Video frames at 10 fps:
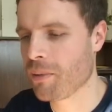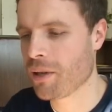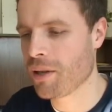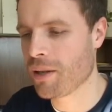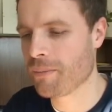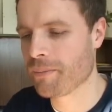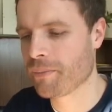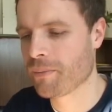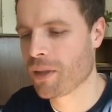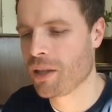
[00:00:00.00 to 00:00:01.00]
But
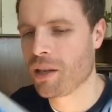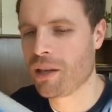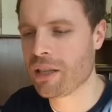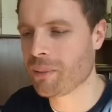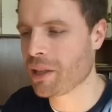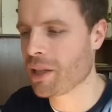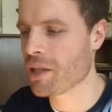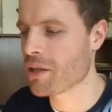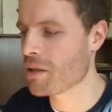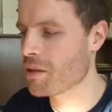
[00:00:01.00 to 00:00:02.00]
Elite Beat
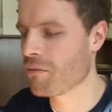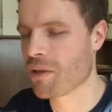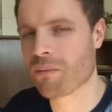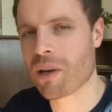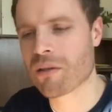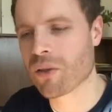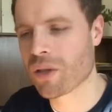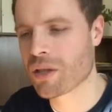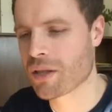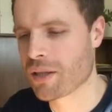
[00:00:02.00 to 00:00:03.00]
Agents and Rhythm
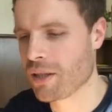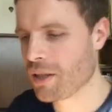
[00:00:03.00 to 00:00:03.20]
Paradise.